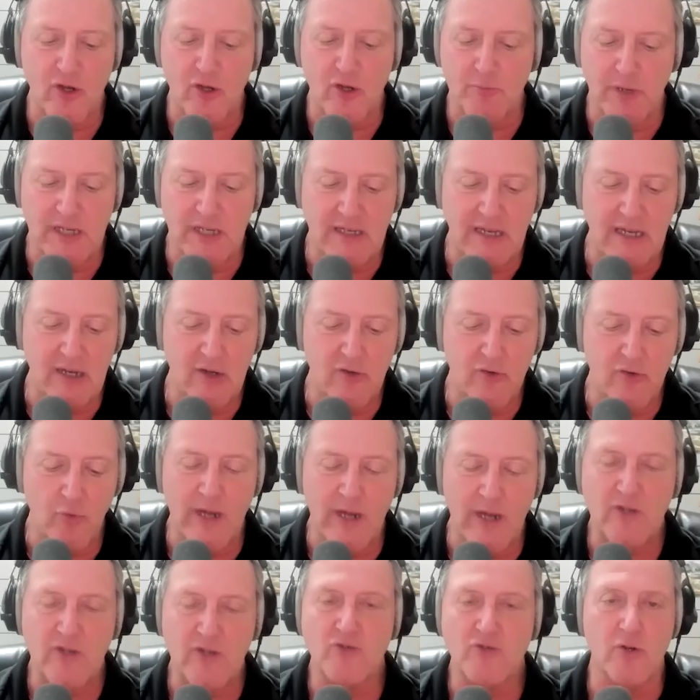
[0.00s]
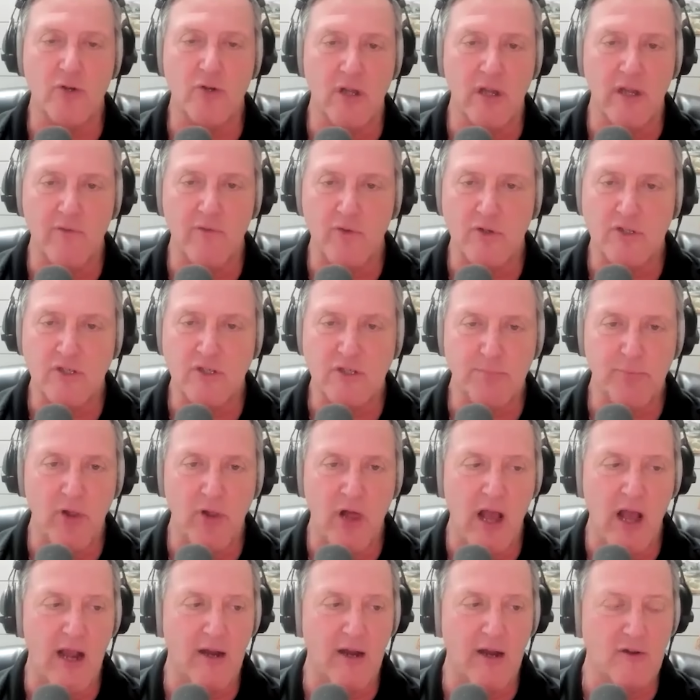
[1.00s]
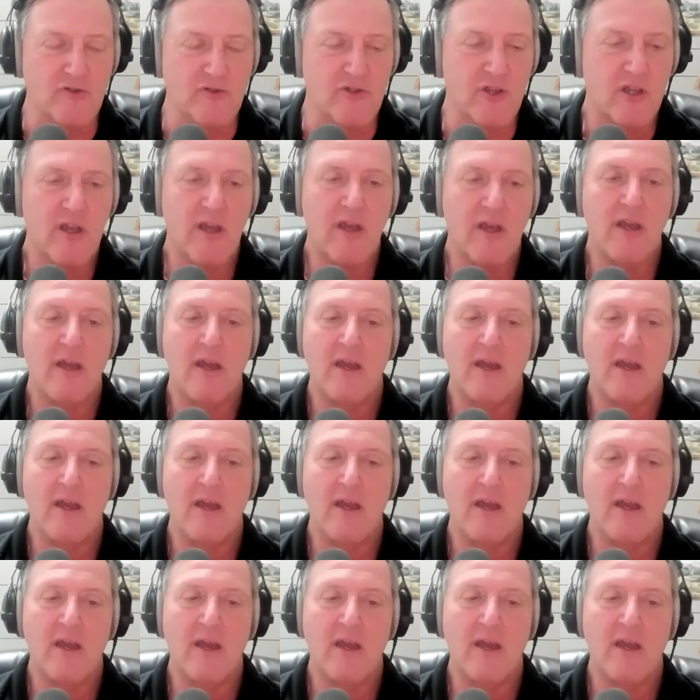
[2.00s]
there could be direct store delivery suppliers,